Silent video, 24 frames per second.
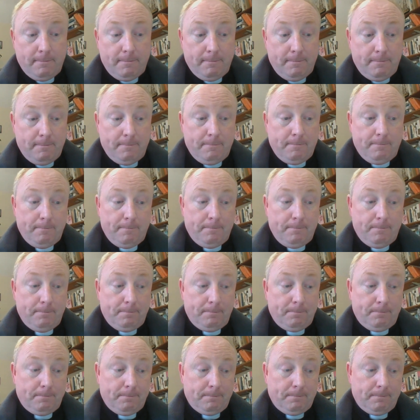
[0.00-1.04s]

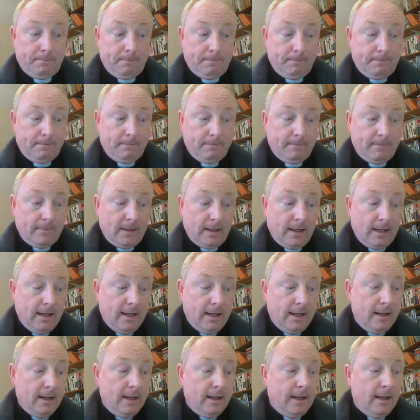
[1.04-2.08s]

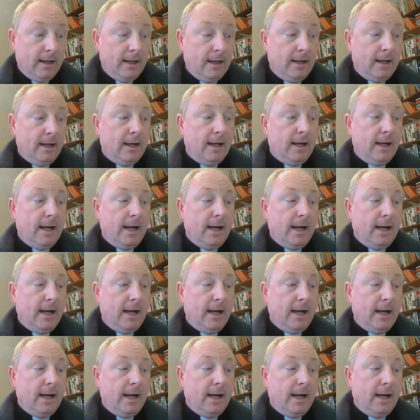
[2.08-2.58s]
No one is speaking in this clip.